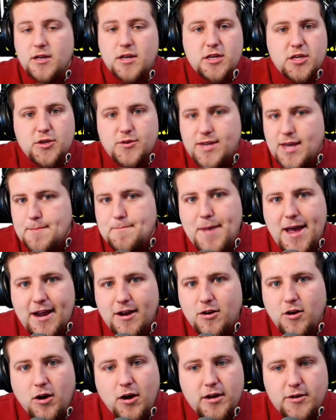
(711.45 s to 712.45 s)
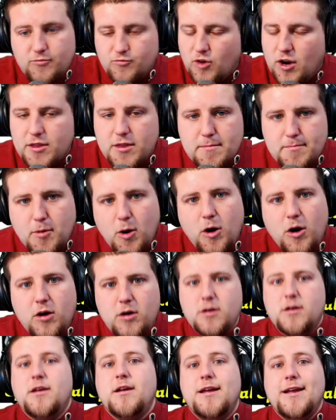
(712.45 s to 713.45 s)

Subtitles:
You get back on, run the ball,